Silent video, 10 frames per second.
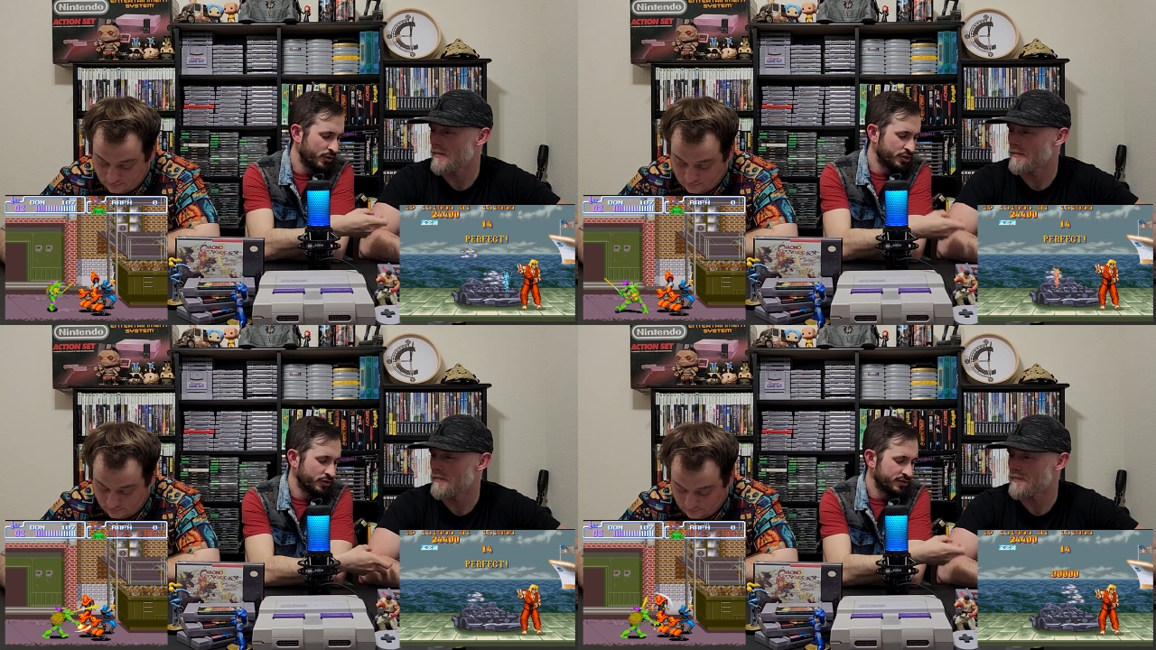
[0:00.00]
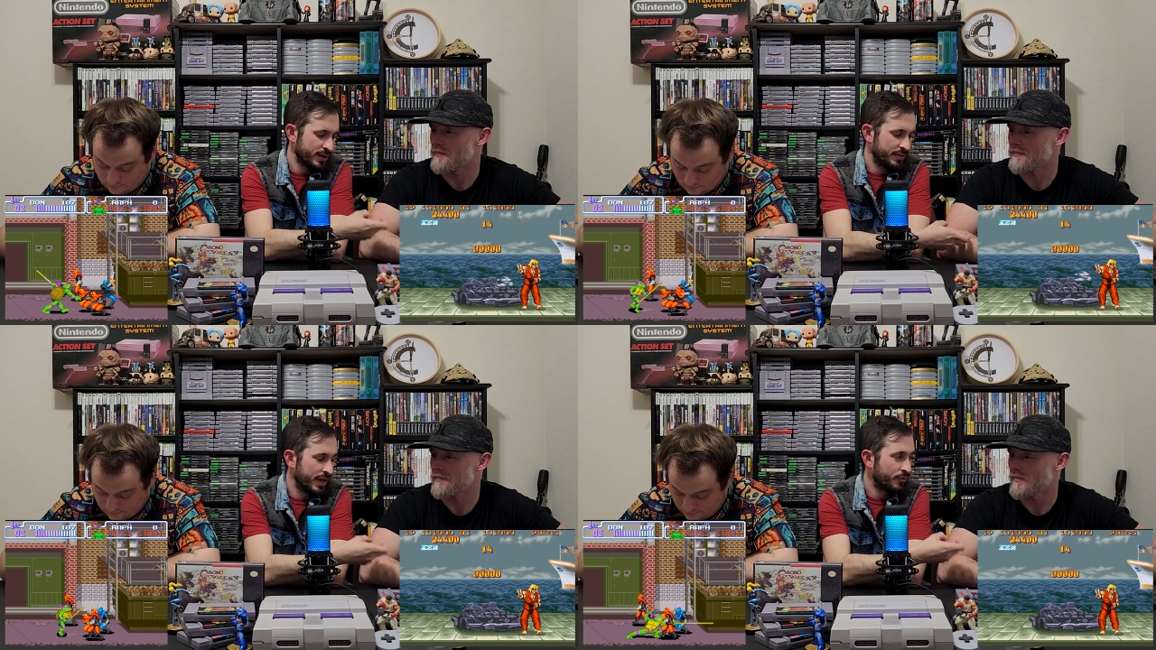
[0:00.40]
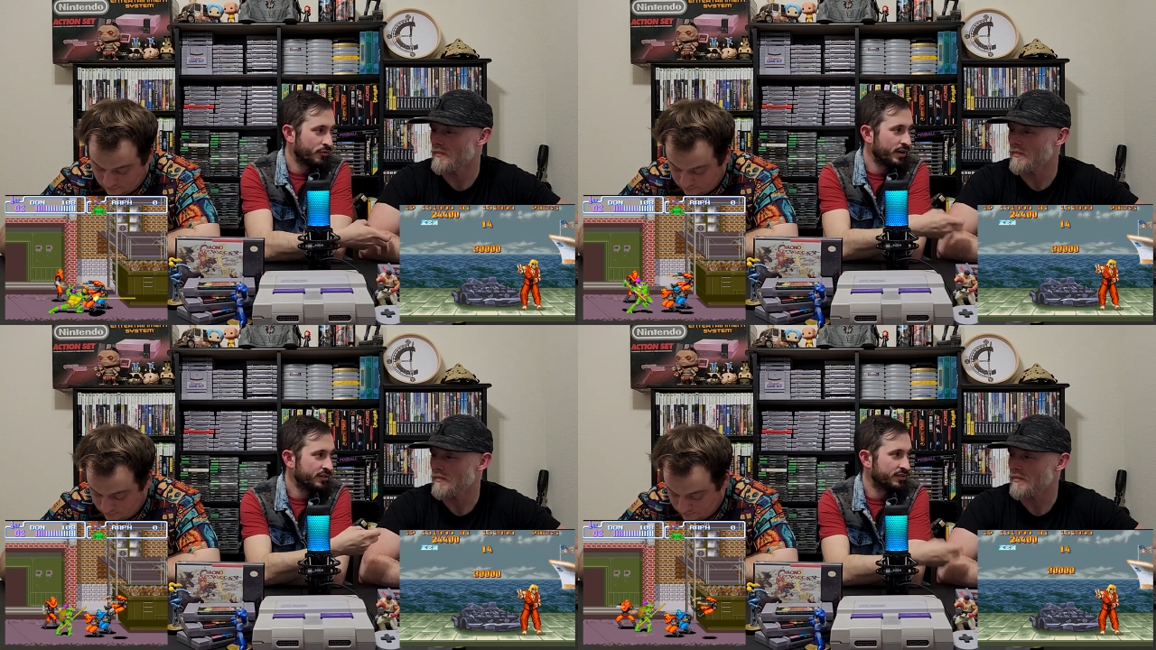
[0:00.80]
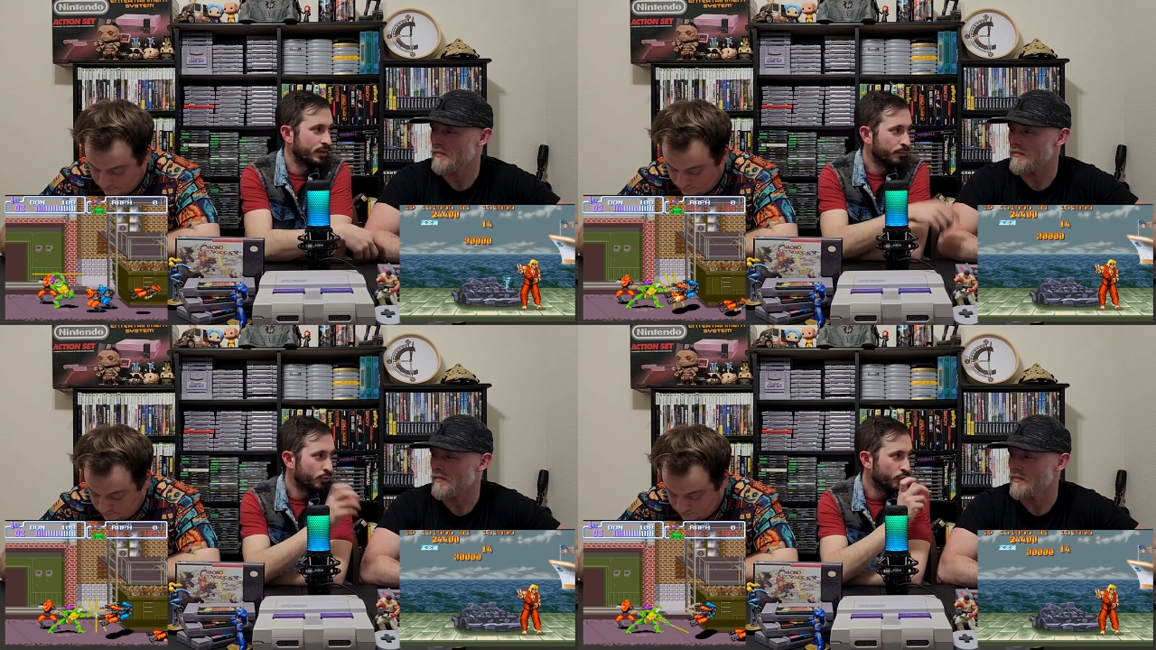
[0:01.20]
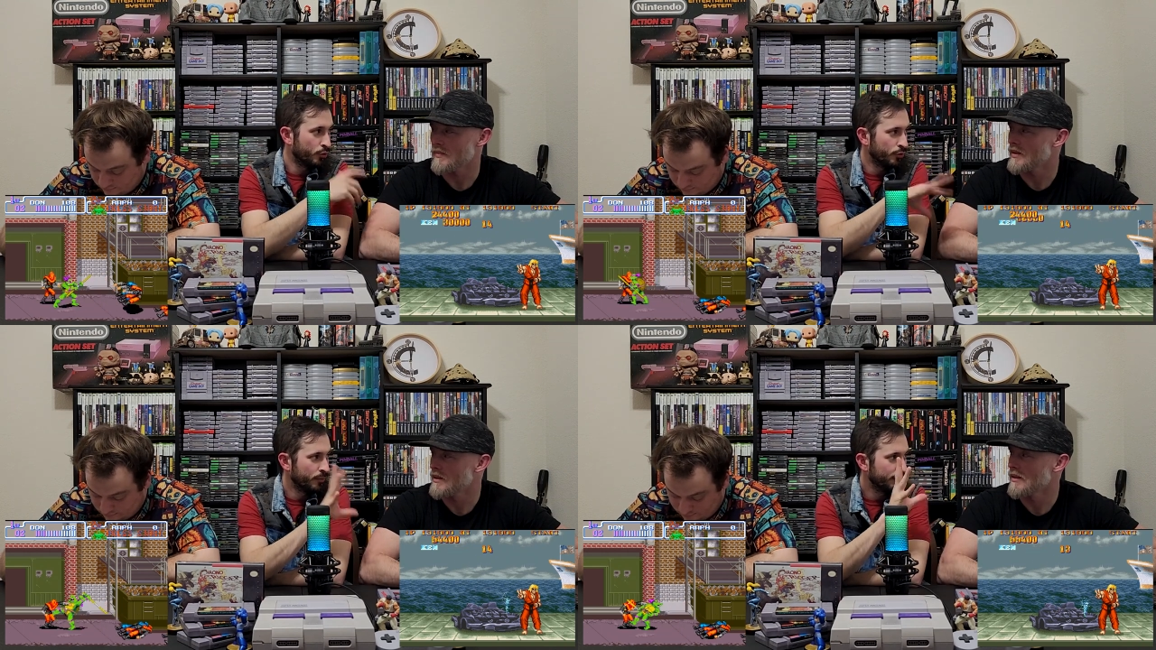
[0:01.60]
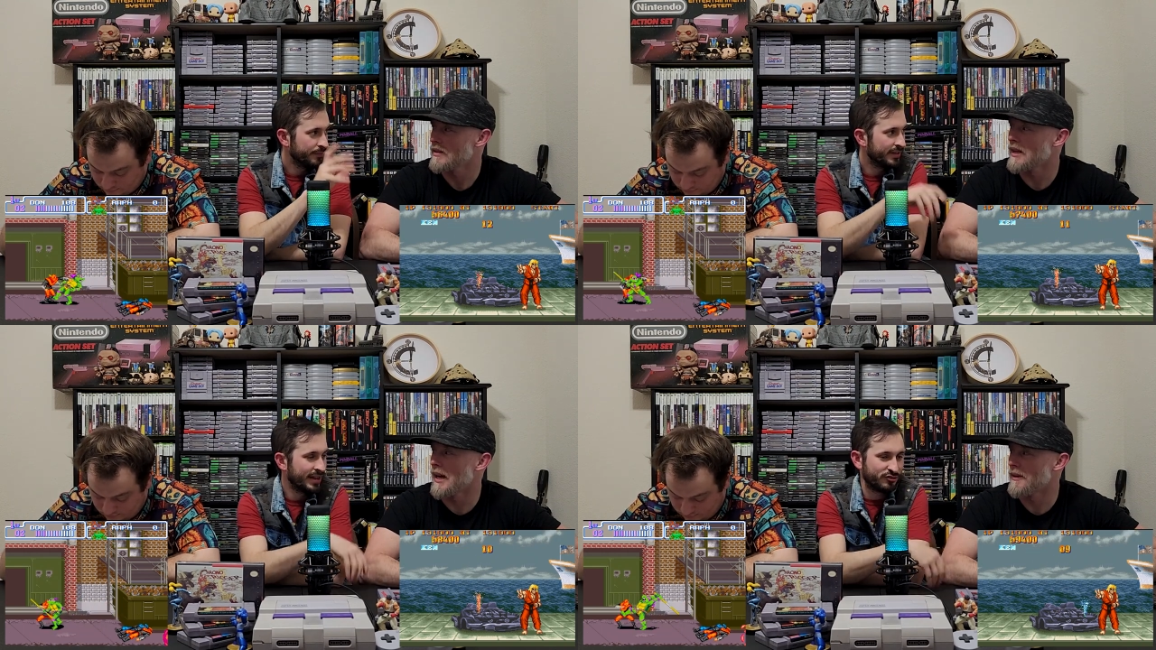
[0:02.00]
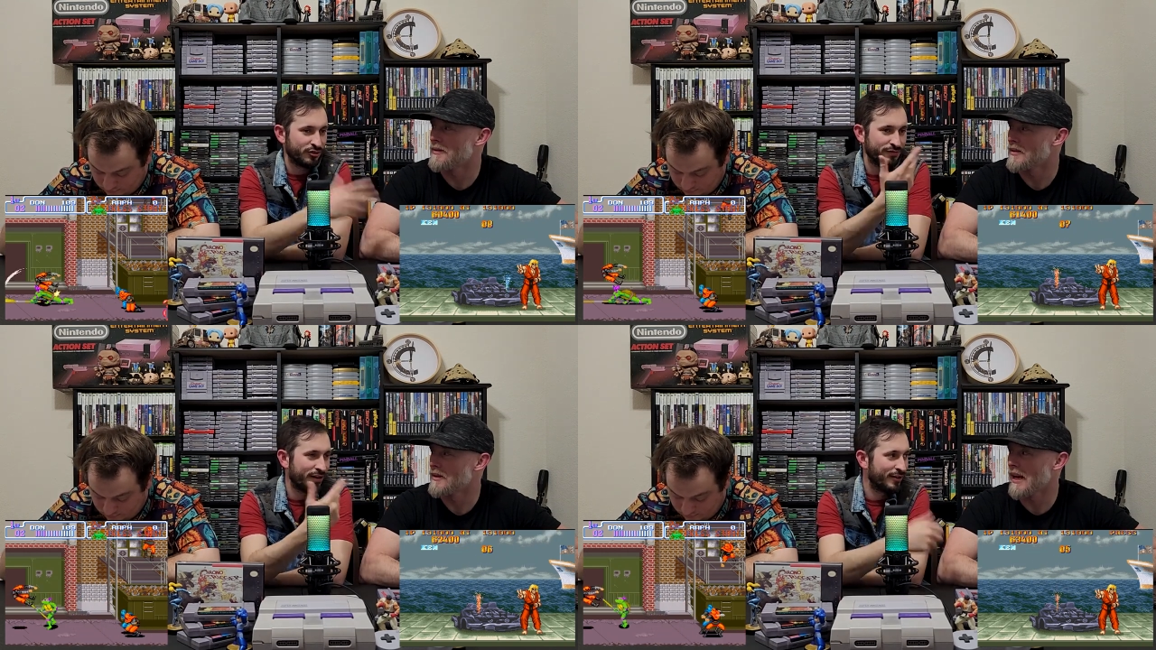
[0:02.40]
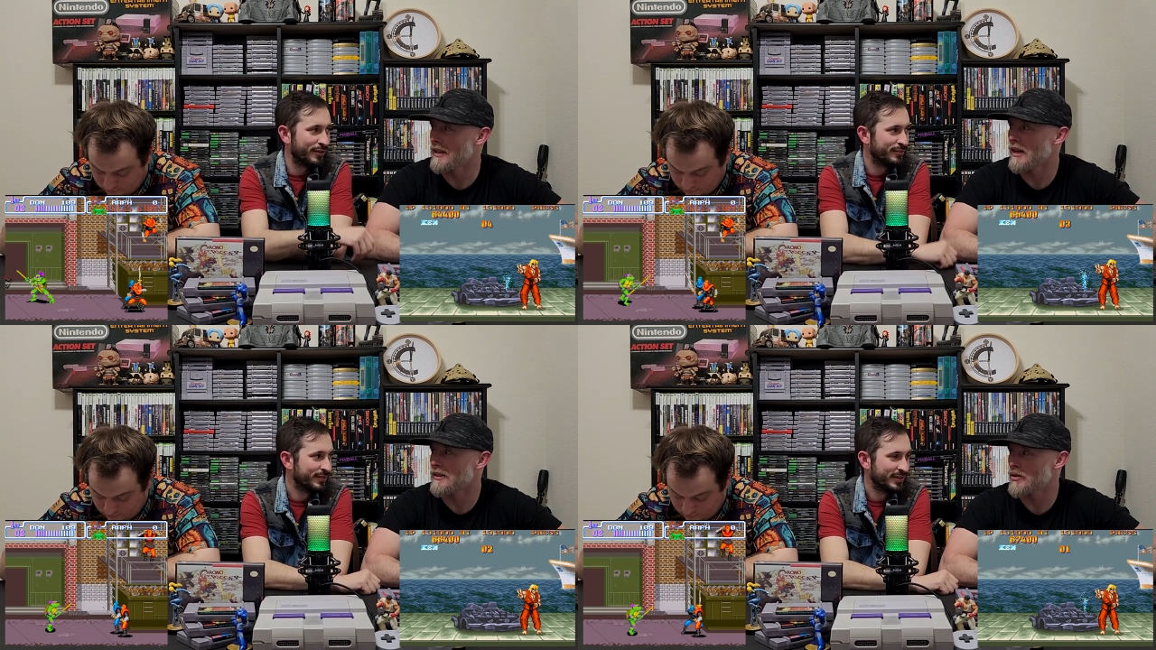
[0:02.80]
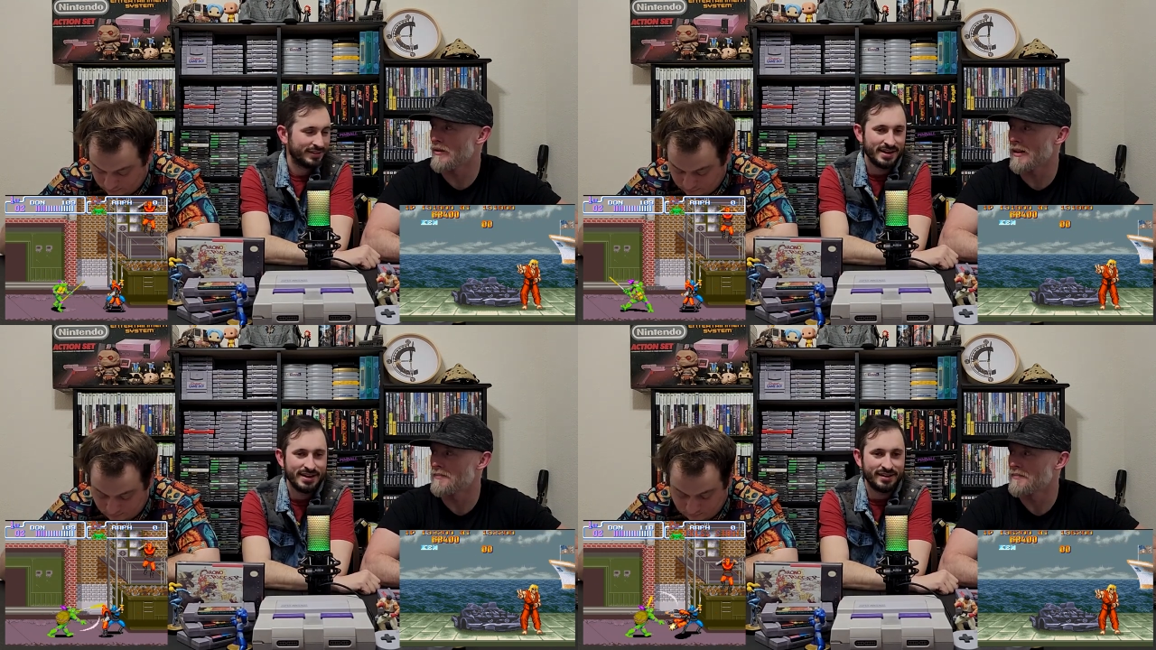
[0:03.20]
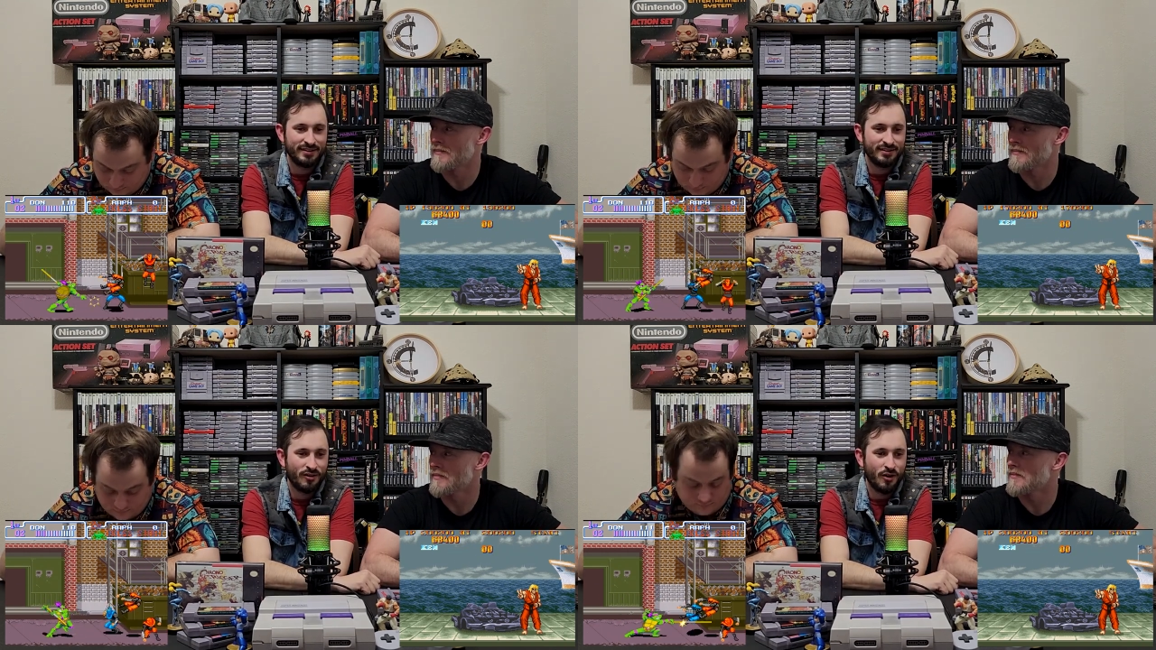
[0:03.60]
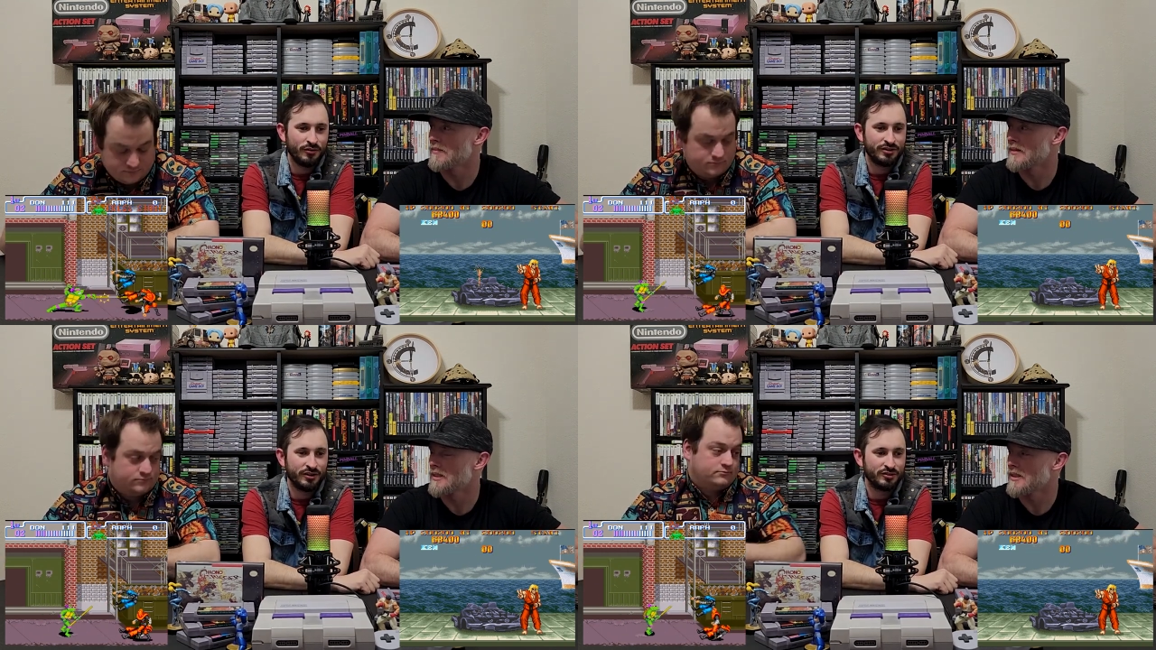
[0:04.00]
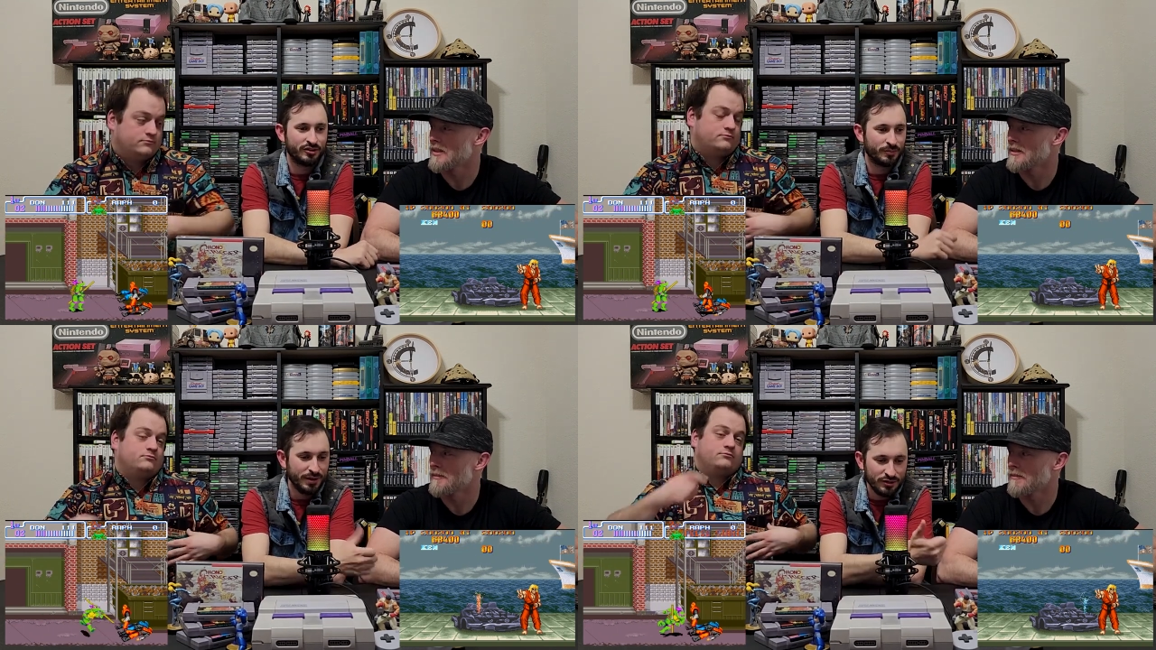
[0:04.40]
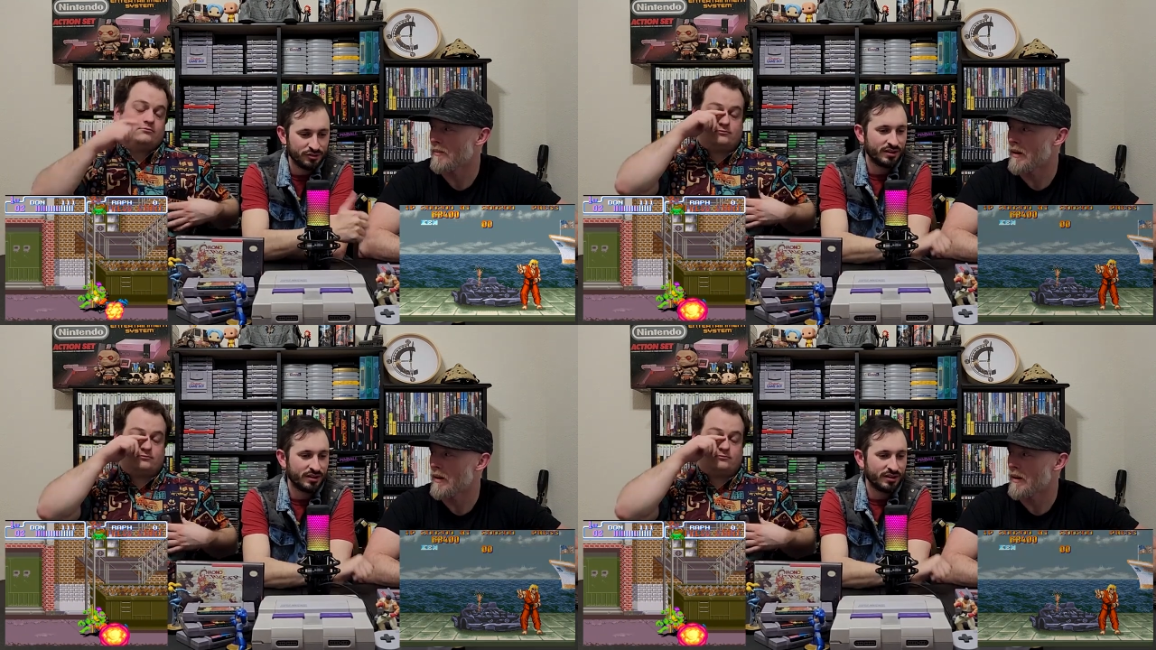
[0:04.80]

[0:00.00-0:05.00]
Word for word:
Speaker 1: you watch all the time? Gamer Ranks. That yeah. that Street Fighter. Yeah, yeah, Street Fighter. Like all, their their menu